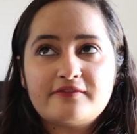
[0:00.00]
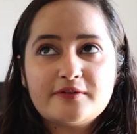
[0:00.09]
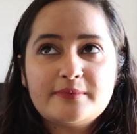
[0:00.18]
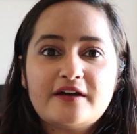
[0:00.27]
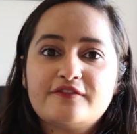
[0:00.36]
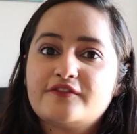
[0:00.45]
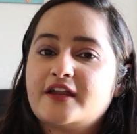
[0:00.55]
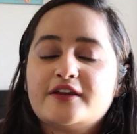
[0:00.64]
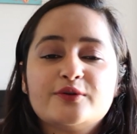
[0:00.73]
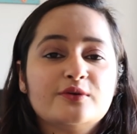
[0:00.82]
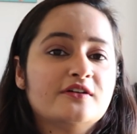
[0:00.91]
Never be
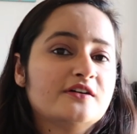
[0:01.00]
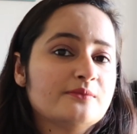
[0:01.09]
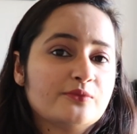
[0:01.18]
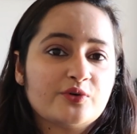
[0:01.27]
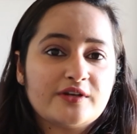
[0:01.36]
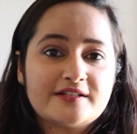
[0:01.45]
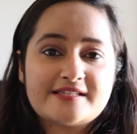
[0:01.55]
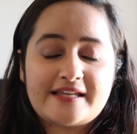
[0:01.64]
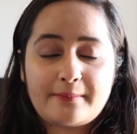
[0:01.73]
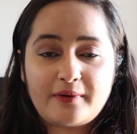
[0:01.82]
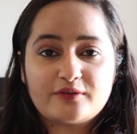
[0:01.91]
afraid to learn more
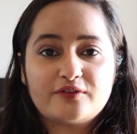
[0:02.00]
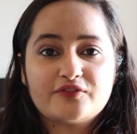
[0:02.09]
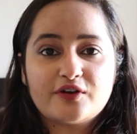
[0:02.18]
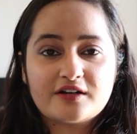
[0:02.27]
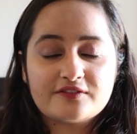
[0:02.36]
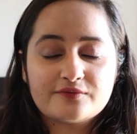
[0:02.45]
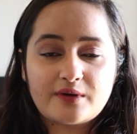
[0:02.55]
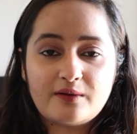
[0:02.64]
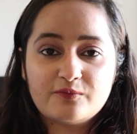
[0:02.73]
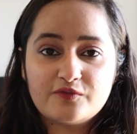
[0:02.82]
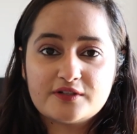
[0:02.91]
and step out of your
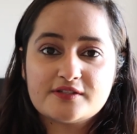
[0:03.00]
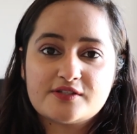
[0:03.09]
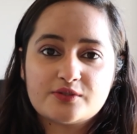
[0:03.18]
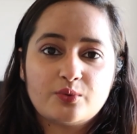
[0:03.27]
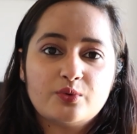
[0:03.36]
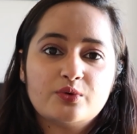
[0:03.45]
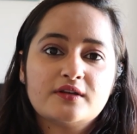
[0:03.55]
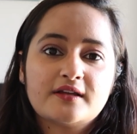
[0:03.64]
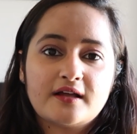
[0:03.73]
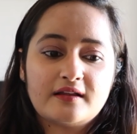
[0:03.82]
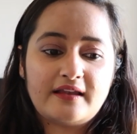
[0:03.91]
comfort
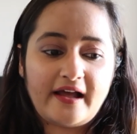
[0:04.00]
zone.